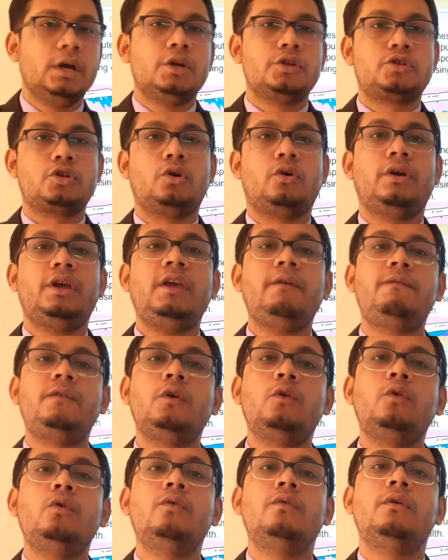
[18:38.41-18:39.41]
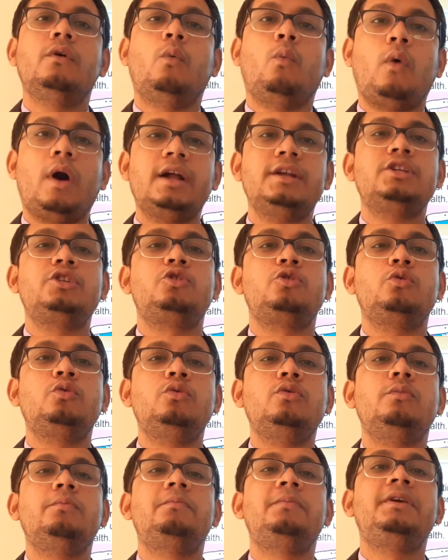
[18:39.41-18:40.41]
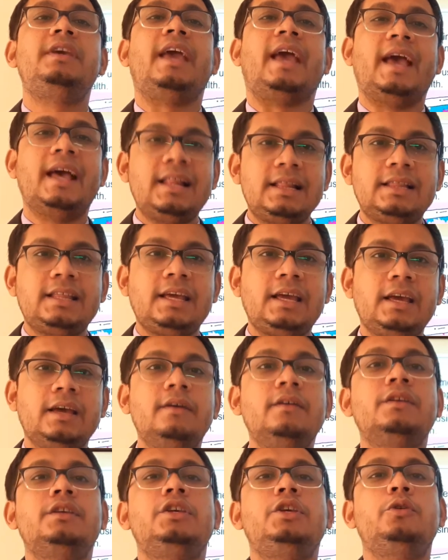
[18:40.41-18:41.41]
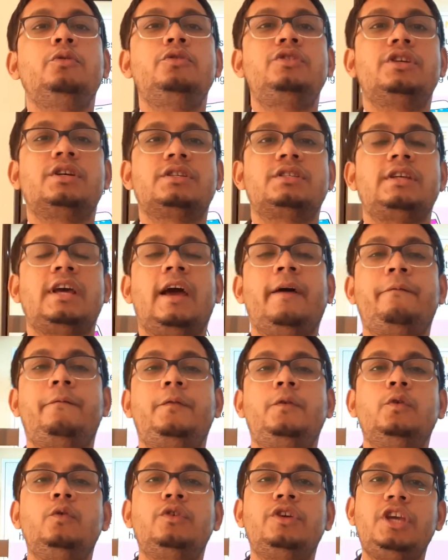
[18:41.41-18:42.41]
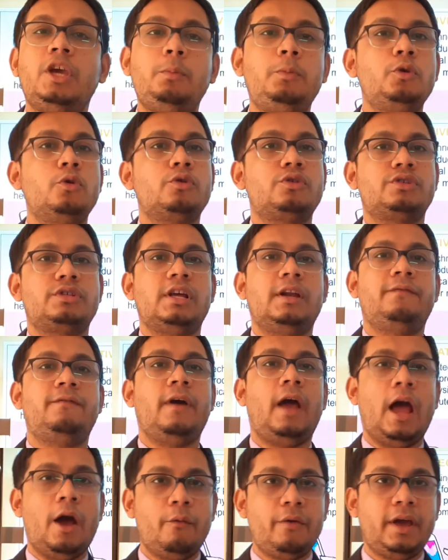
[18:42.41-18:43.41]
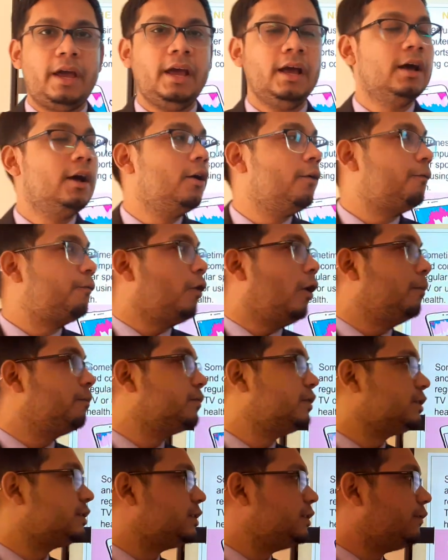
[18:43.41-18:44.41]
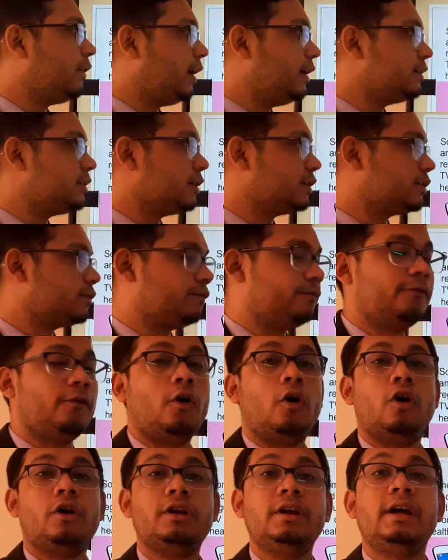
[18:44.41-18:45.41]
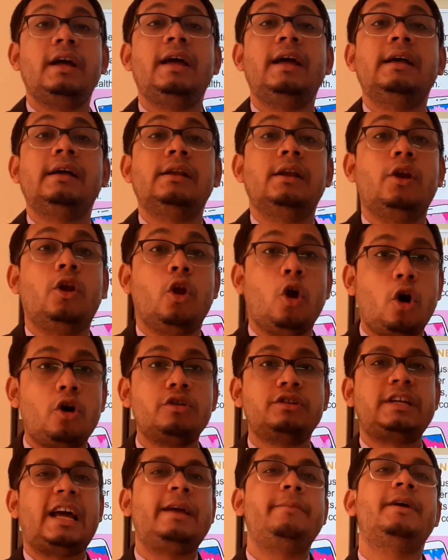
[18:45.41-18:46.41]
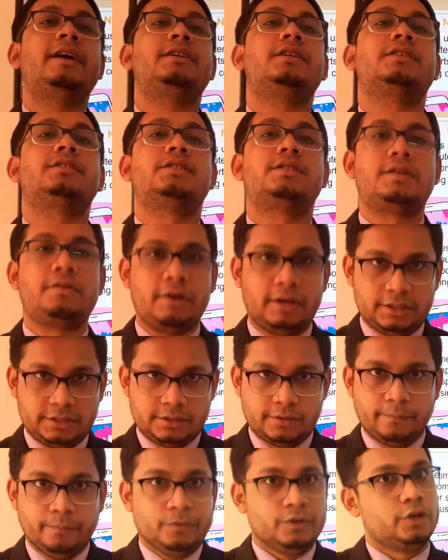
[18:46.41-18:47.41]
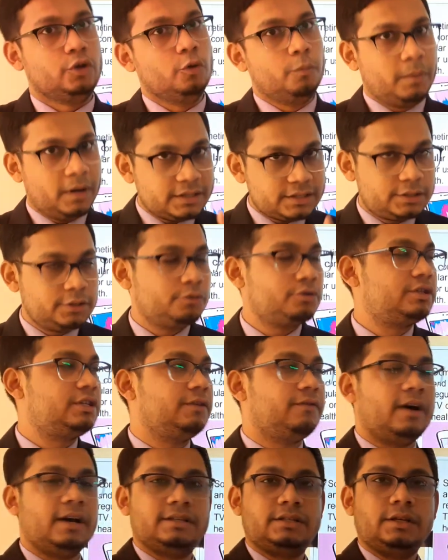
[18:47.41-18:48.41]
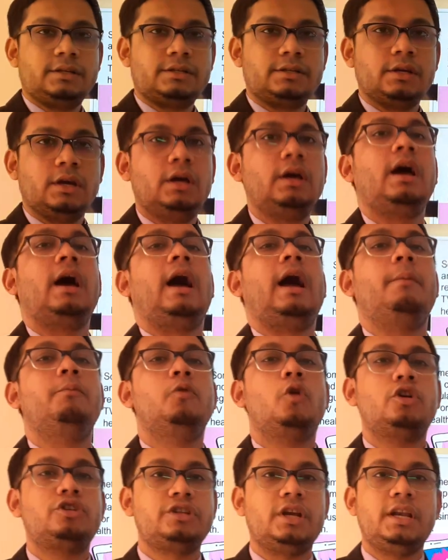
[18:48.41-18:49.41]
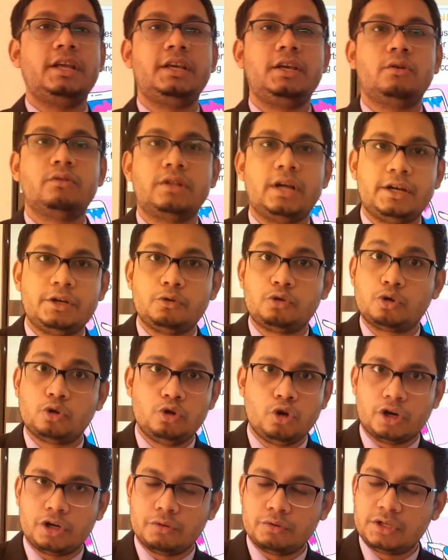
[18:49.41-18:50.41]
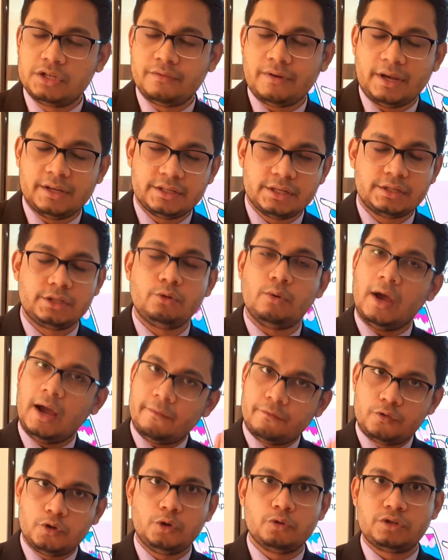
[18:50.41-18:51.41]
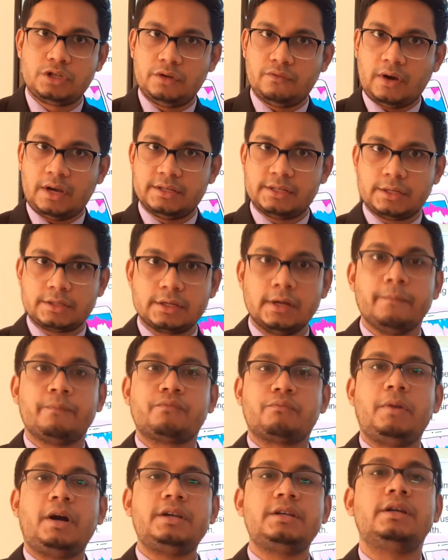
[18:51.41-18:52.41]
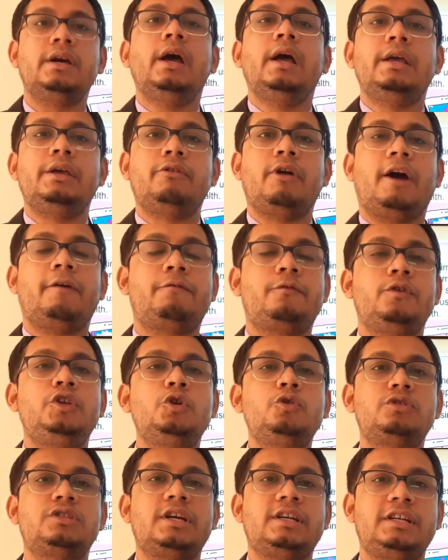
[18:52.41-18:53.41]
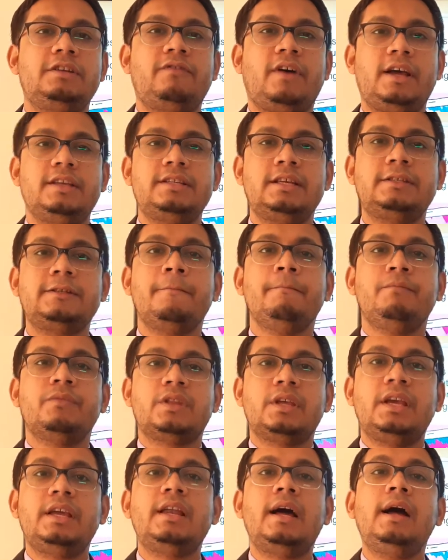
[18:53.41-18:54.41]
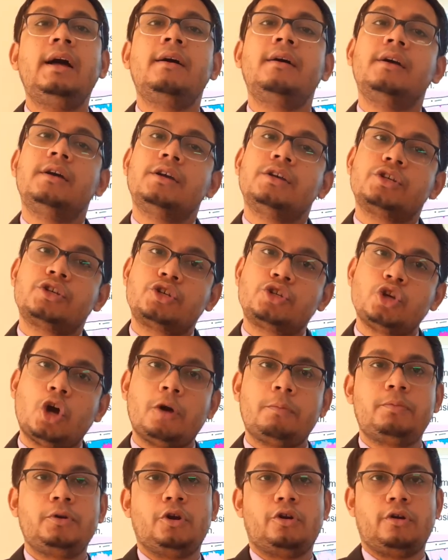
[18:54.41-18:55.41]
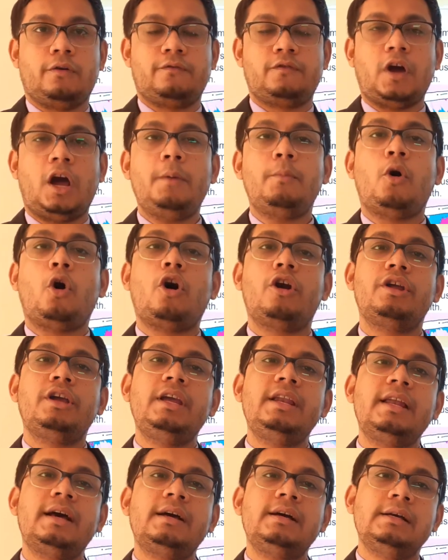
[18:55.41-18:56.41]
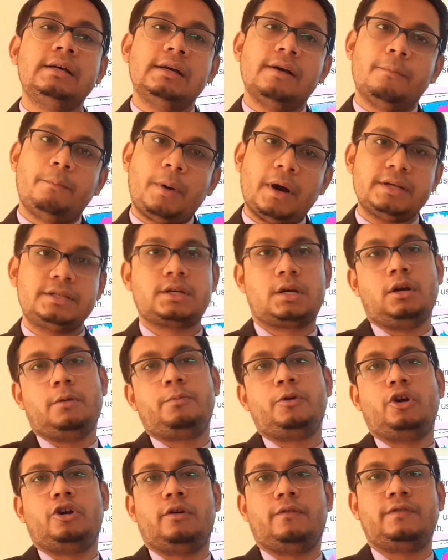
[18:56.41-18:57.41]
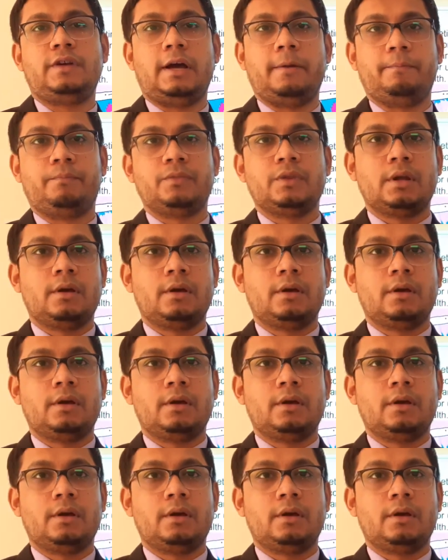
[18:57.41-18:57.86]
So if you want to be healthy, you just have to keep yourself away from these devices for long time at a stretch. You must use devices. I'm not telling you that you should not use devices. You have to use devices, but you have to use the devices in a short period of time or in a particular period of time.